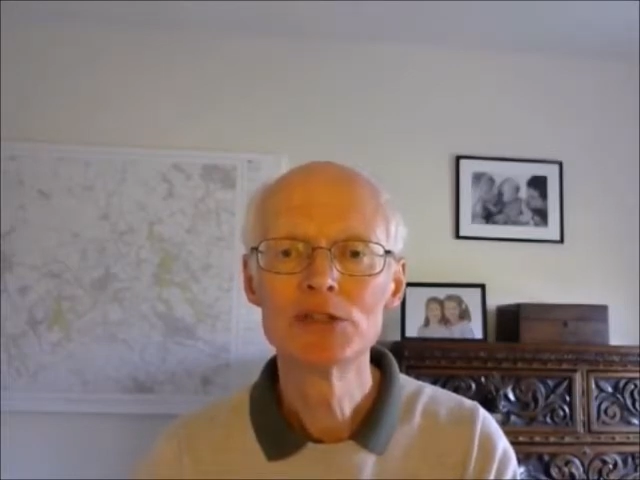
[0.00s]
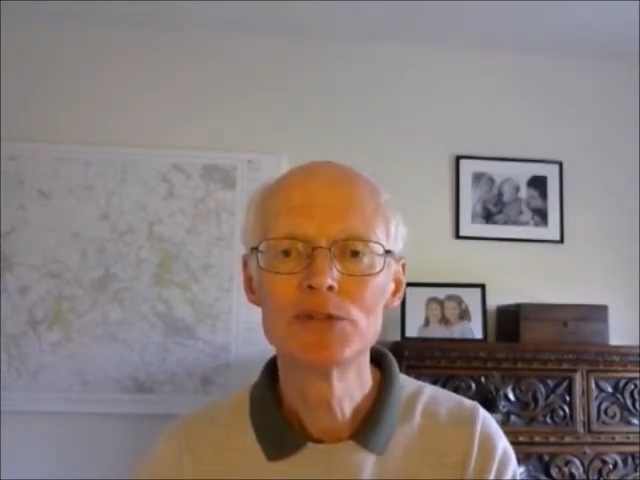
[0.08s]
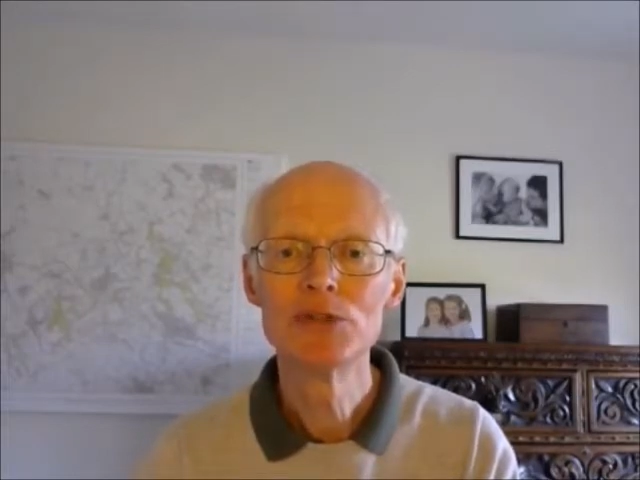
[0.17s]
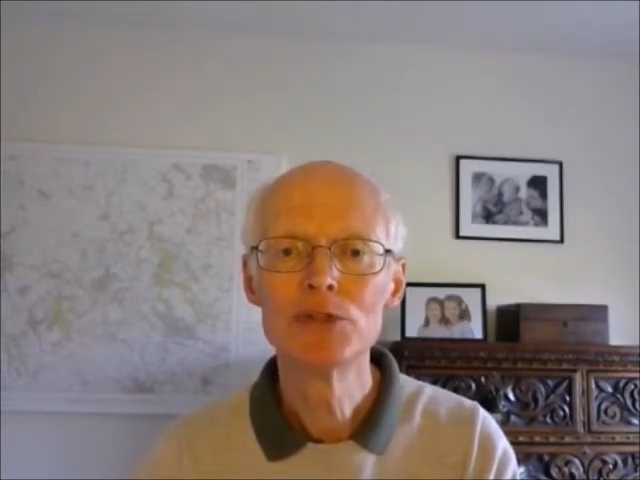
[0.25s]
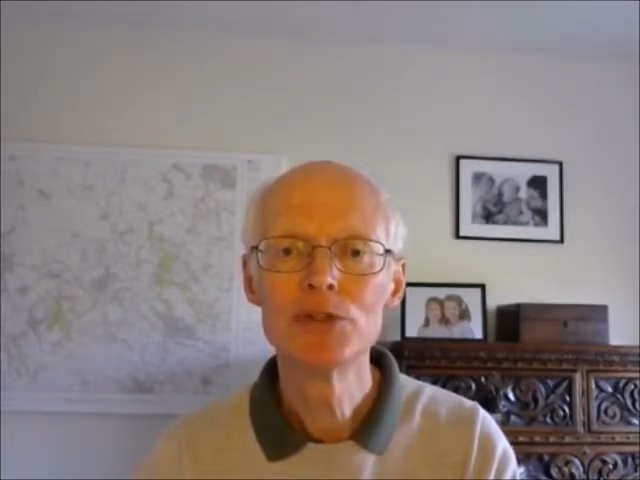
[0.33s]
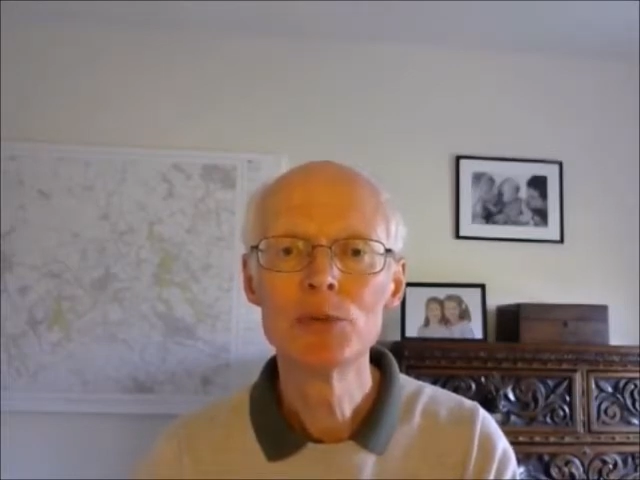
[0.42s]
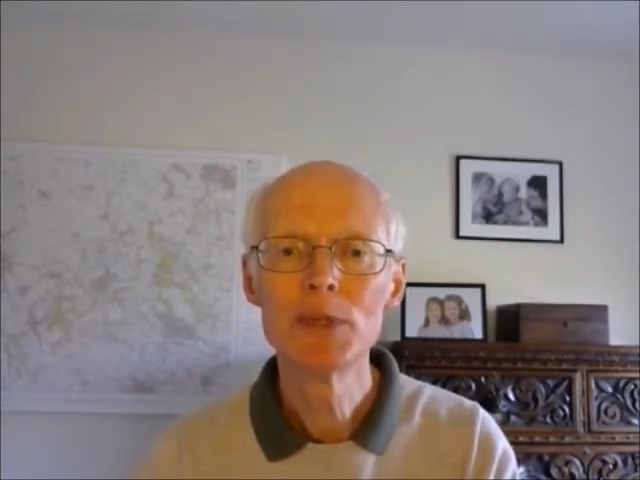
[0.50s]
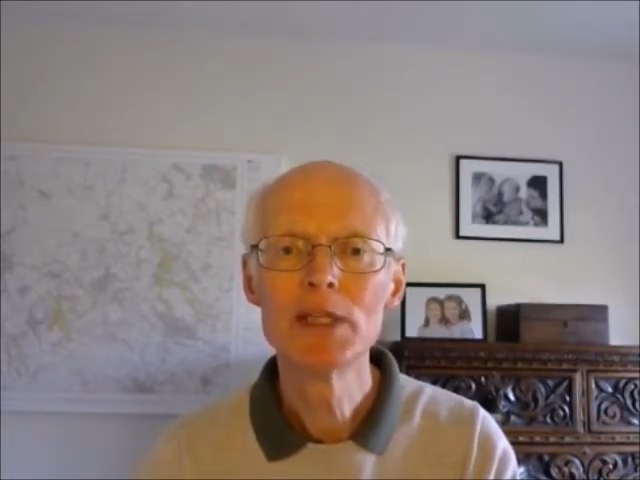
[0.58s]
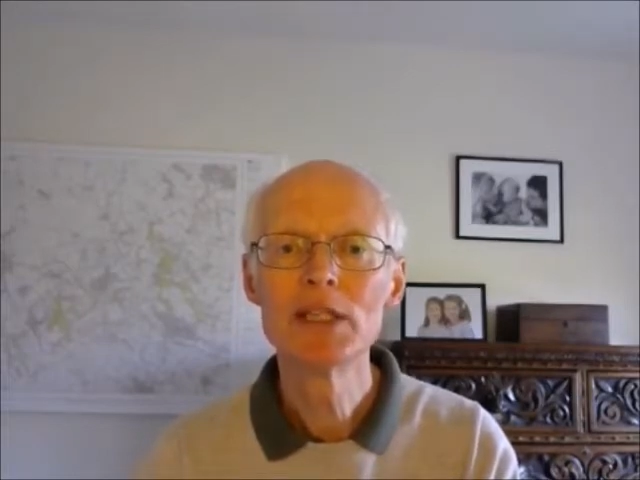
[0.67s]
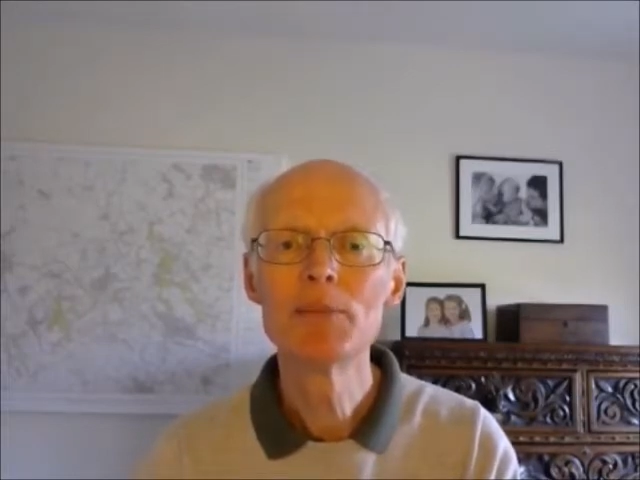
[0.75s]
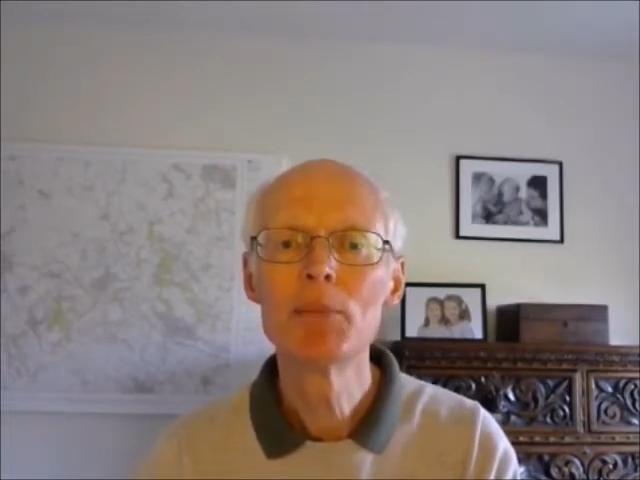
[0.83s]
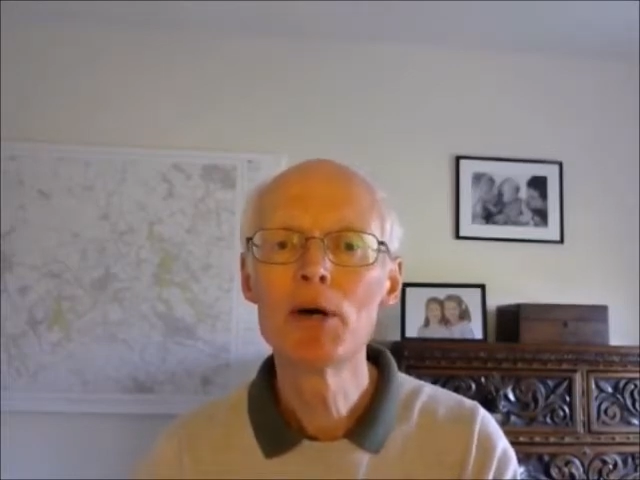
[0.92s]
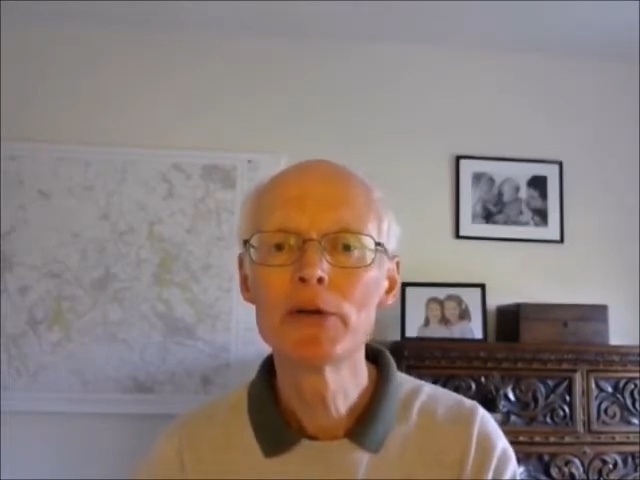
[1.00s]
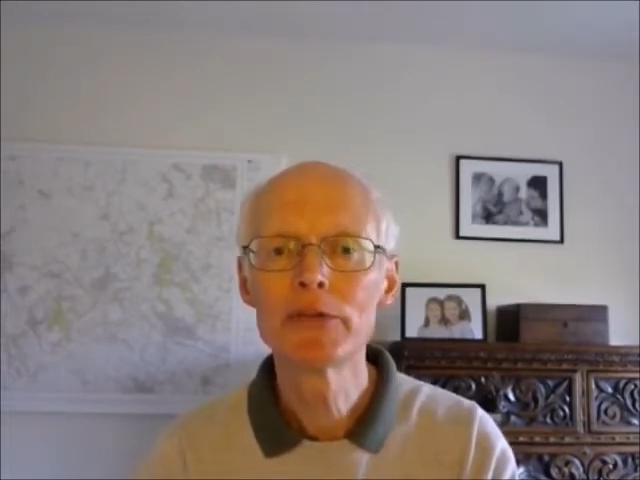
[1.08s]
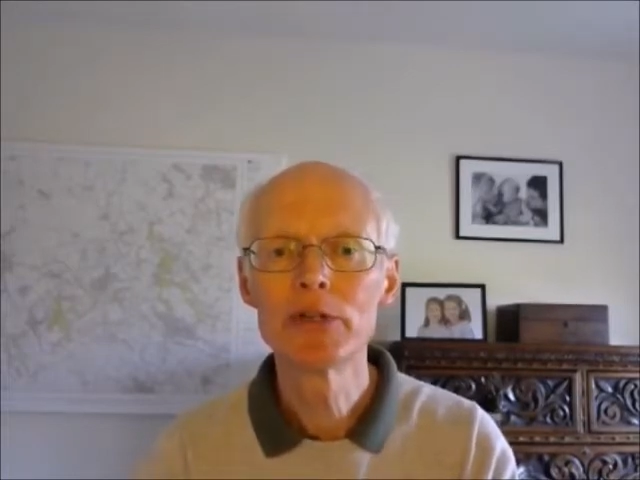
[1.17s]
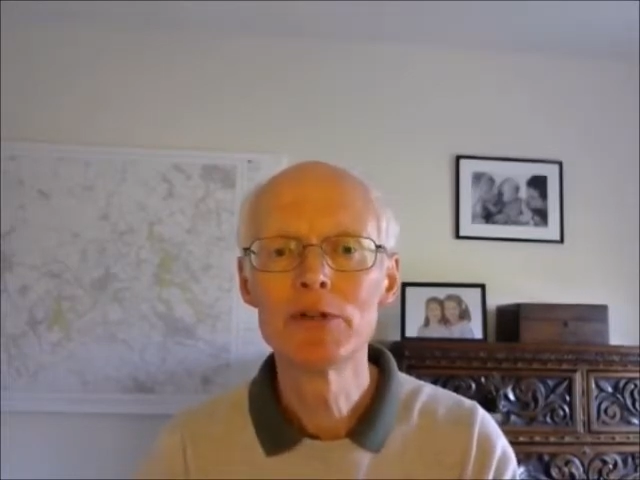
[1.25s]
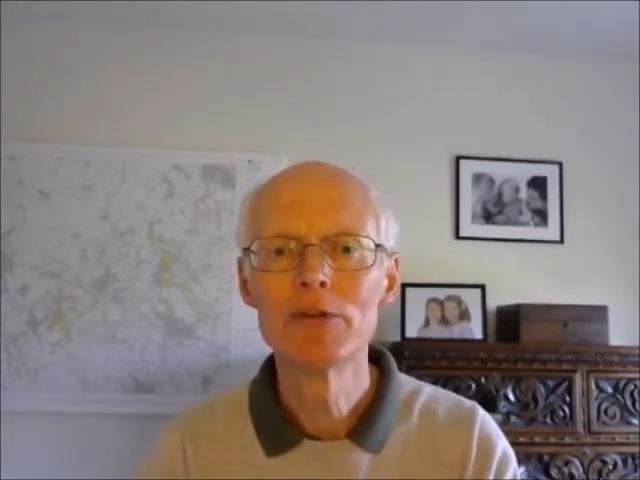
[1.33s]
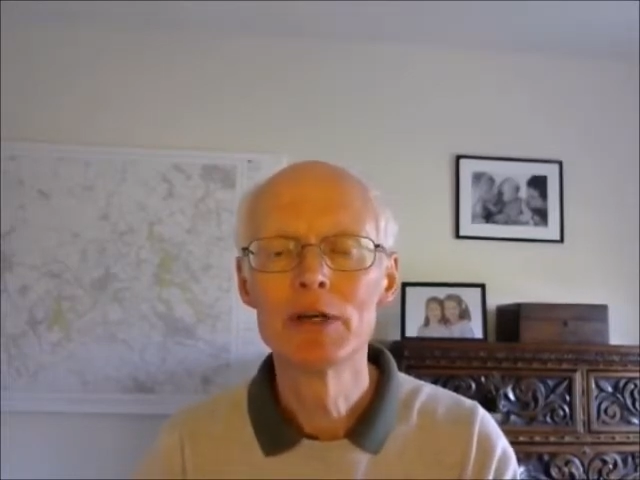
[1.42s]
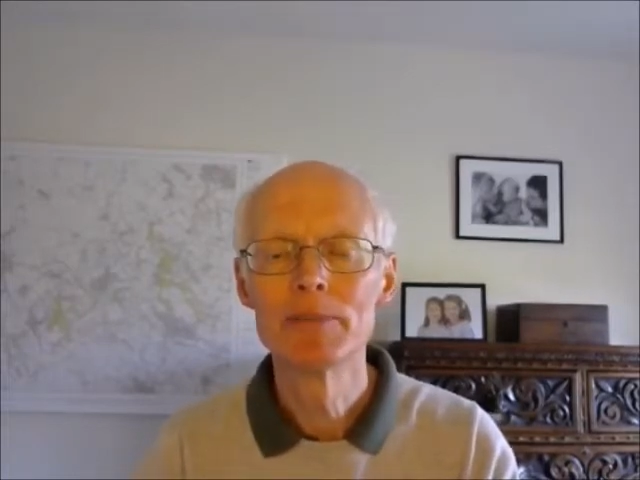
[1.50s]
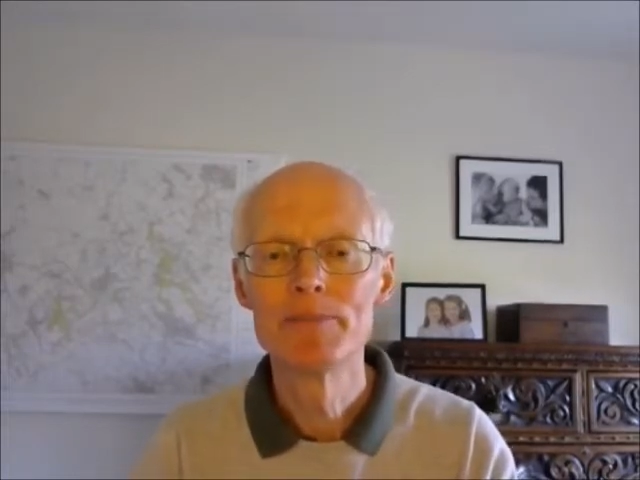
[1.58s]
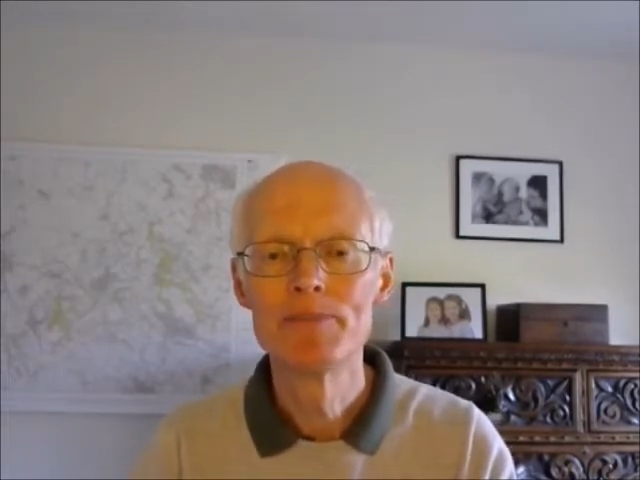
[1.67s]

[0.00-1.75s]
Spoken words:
for you to eat the Passover?"